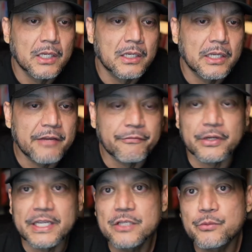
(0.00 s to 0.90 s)
He
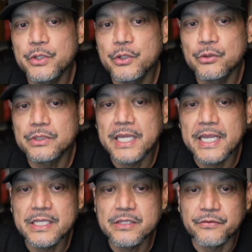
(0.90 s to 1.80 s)
forgets renewal
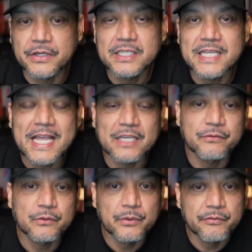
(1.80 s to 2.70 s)
dates, forgets to ask
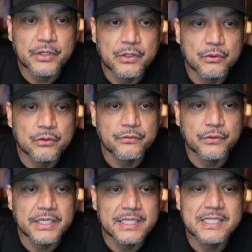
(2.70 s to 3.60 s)
for reviews,
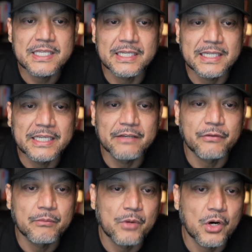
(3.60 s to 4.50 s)
forgets the lead
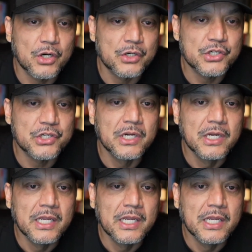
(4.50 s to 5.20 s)
for March.